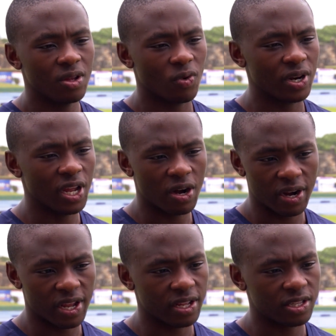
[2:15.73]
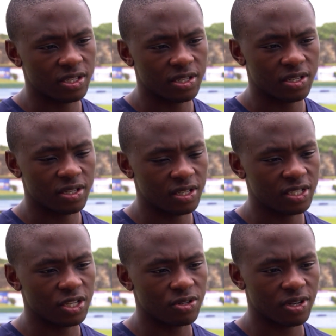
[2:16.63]
one day cricket,
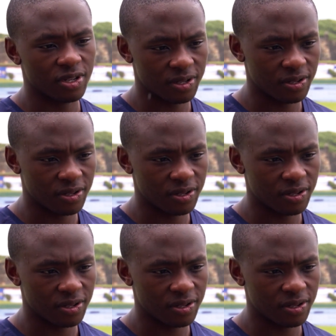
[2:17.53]
etc.